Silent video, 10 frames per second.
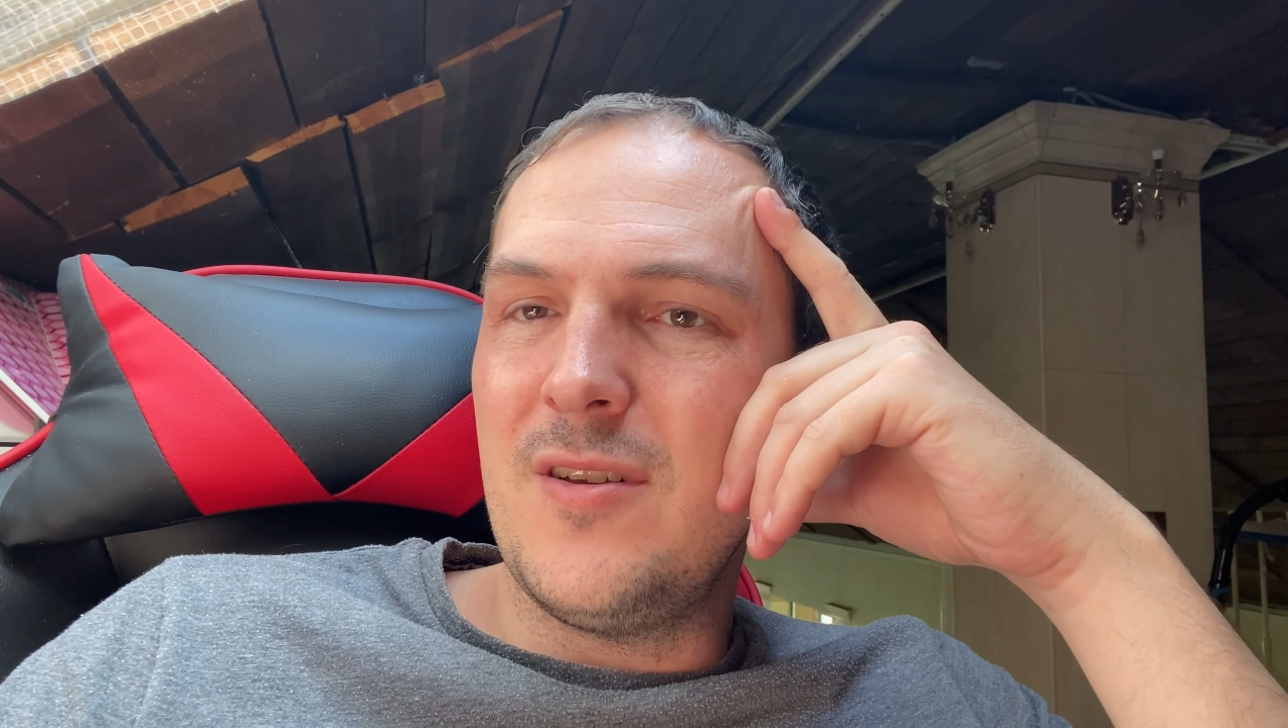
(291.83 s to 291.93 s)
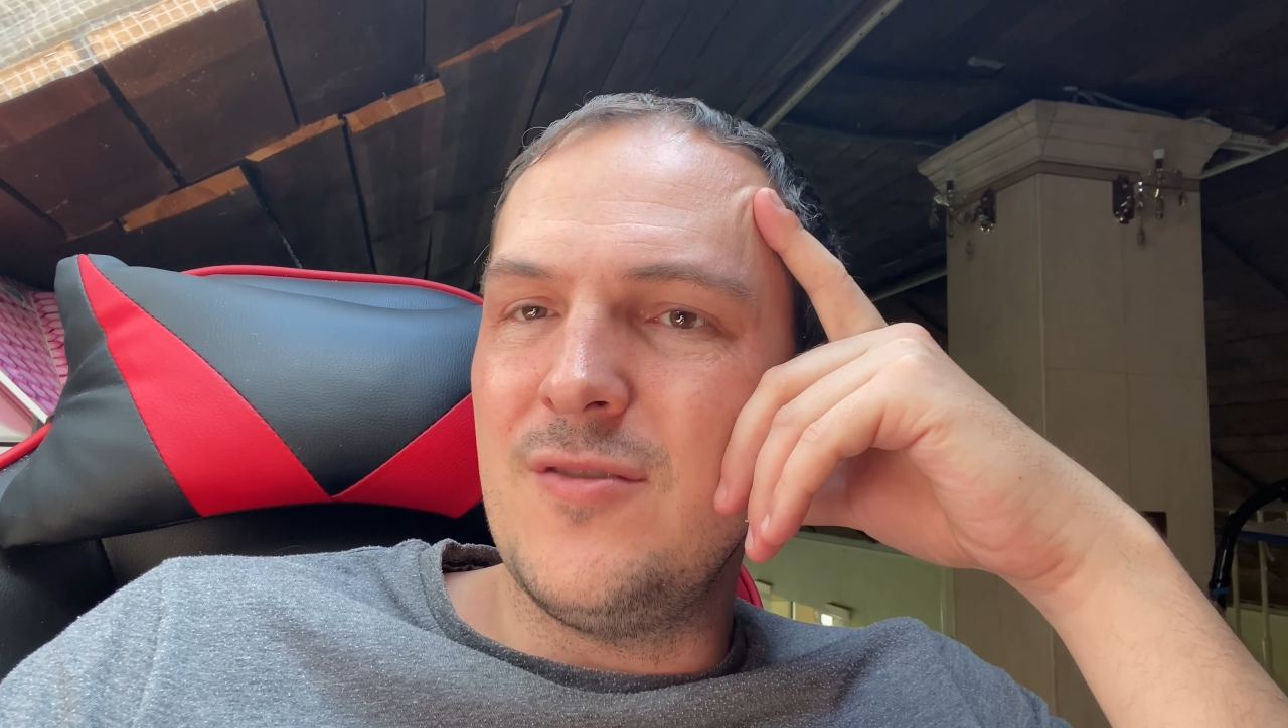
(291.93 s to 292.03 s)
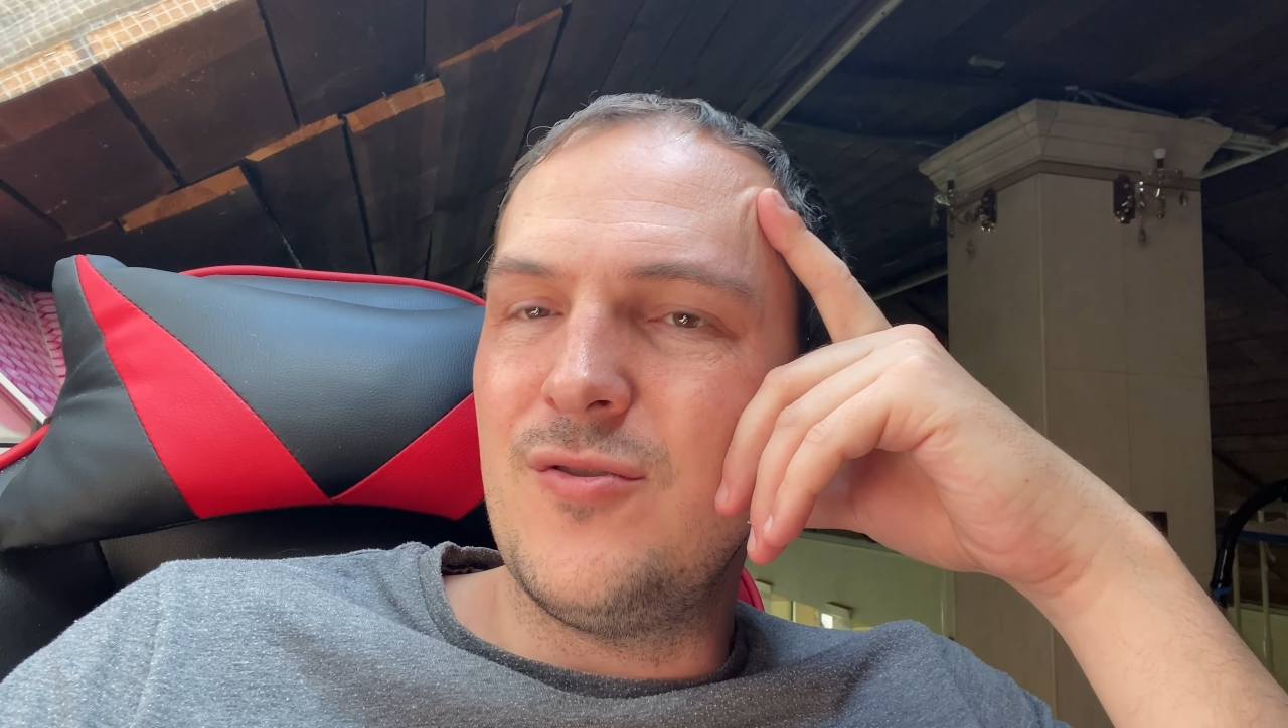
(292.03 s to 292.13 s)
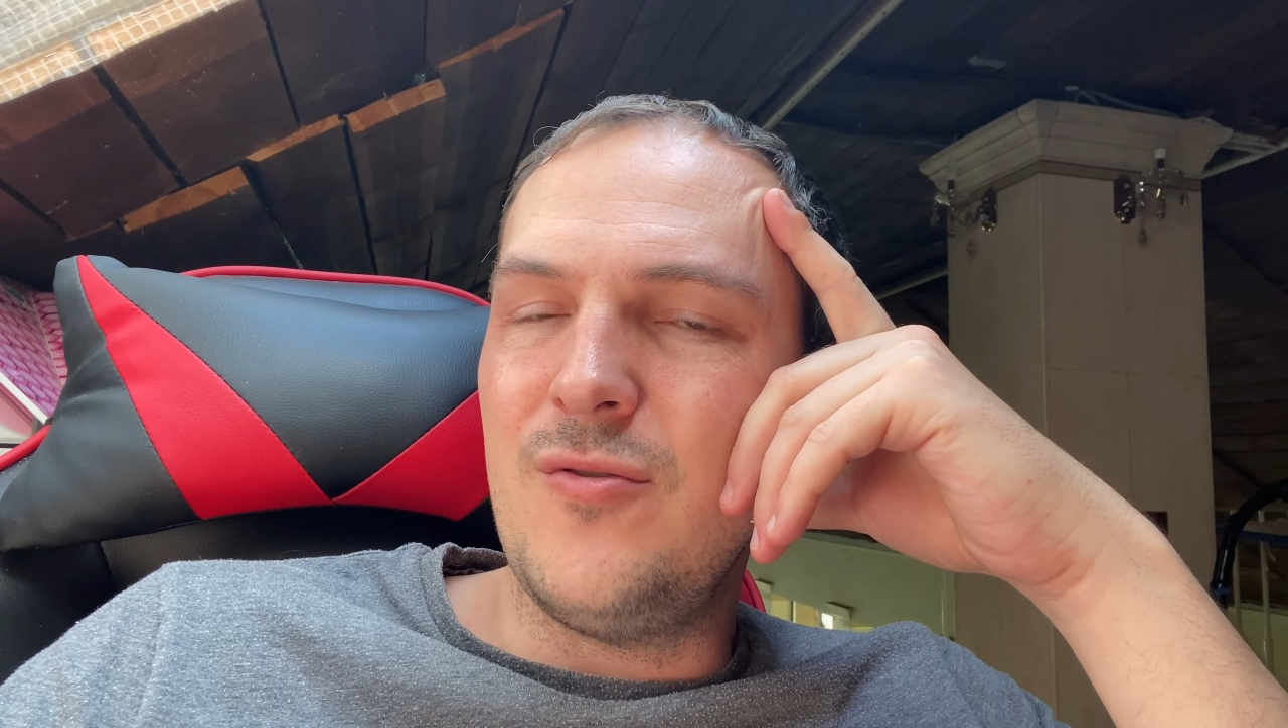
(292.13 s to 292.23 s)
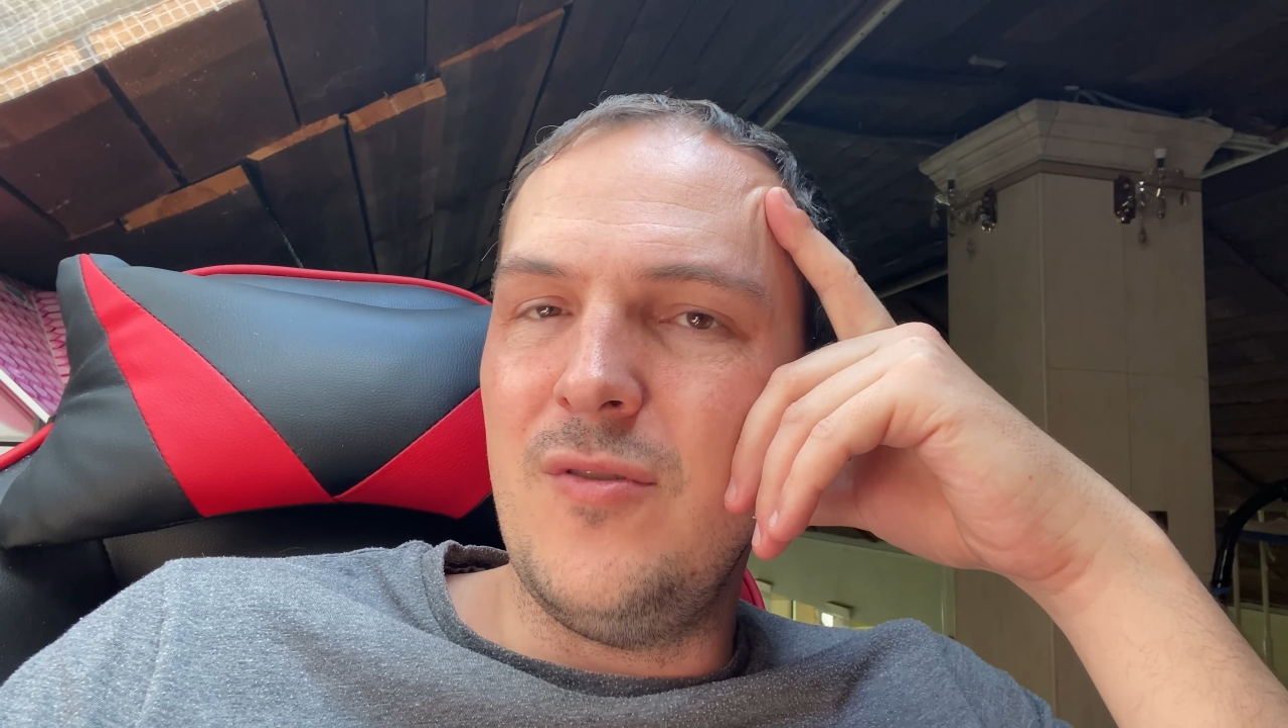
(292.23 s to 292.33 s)

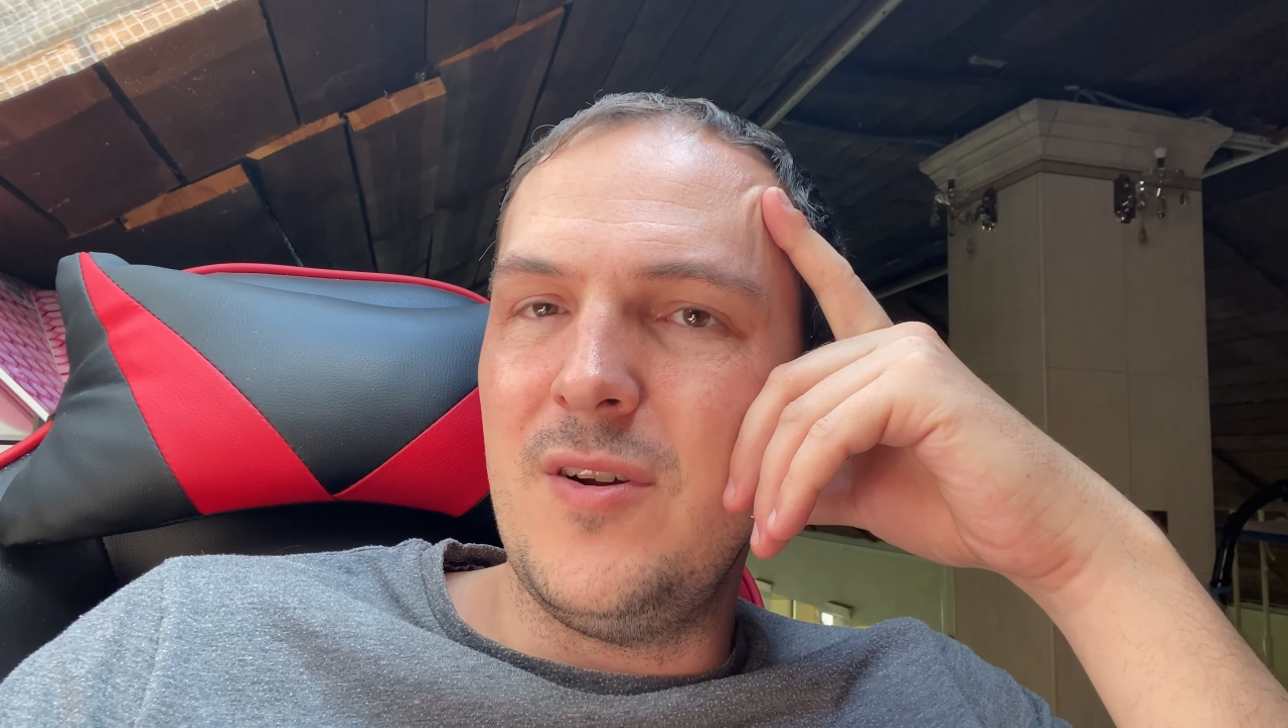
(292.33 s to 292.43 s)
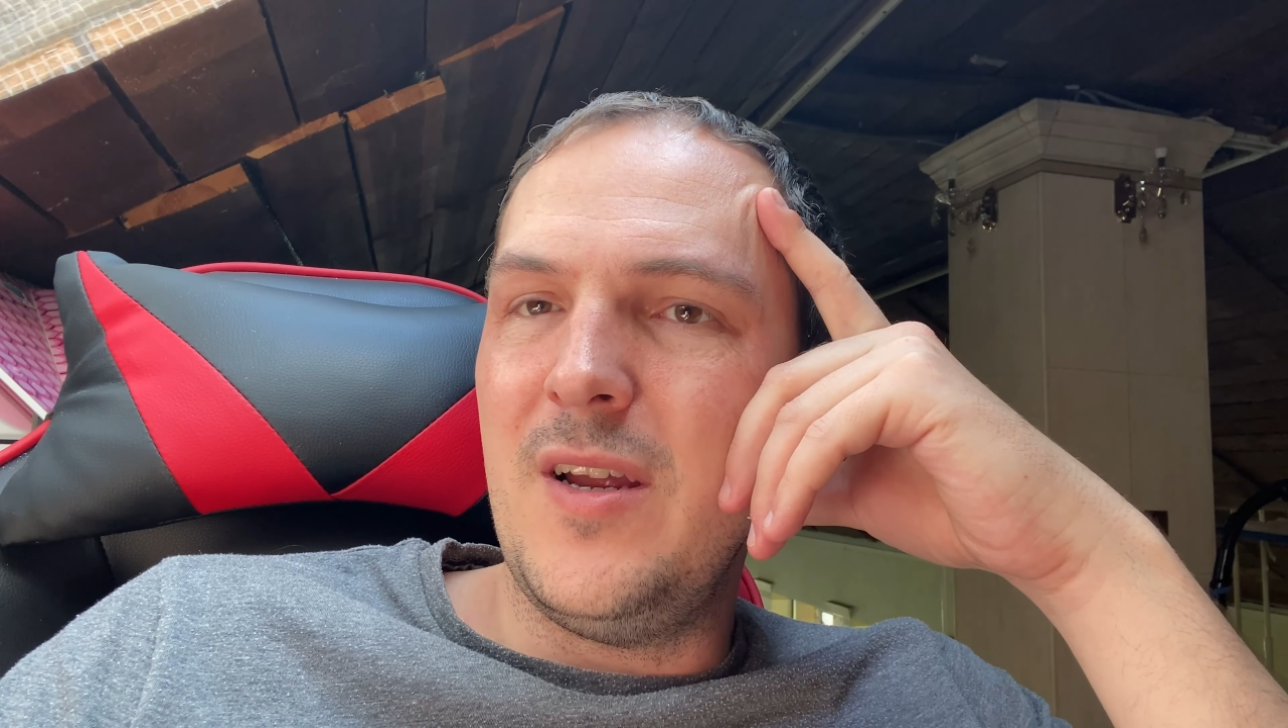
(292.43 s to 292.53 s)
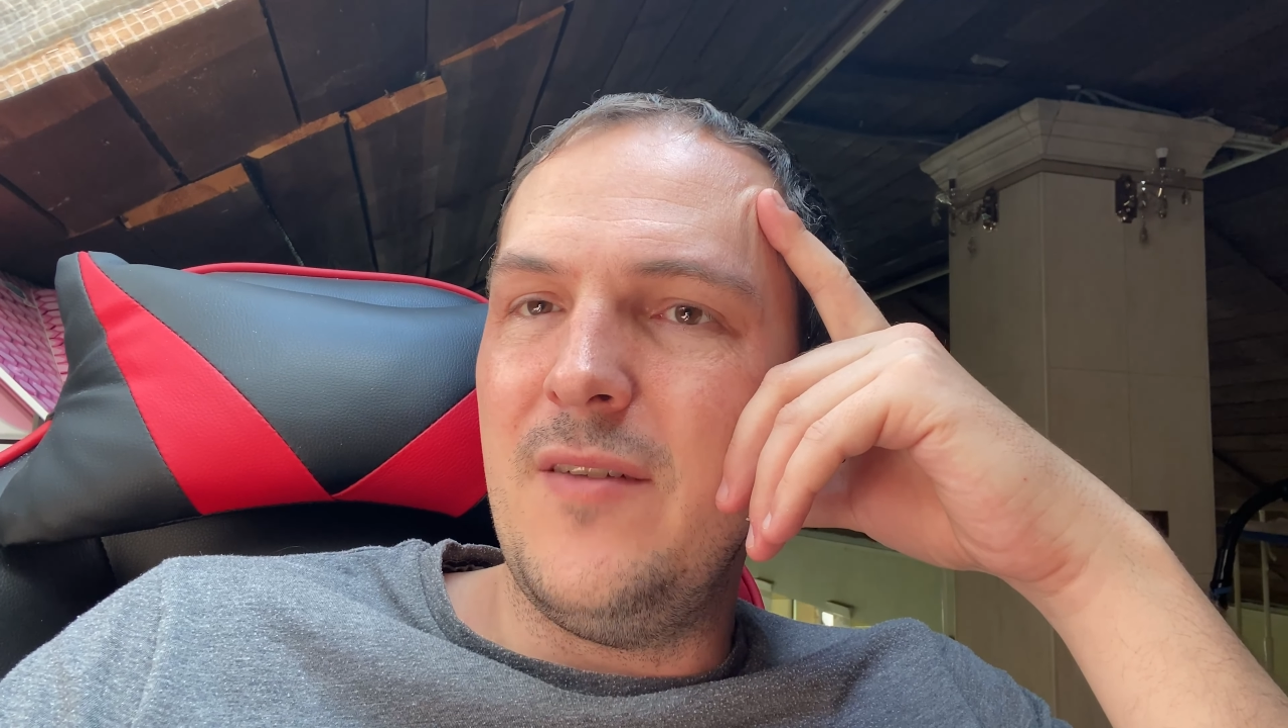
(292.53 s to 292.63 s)
controller,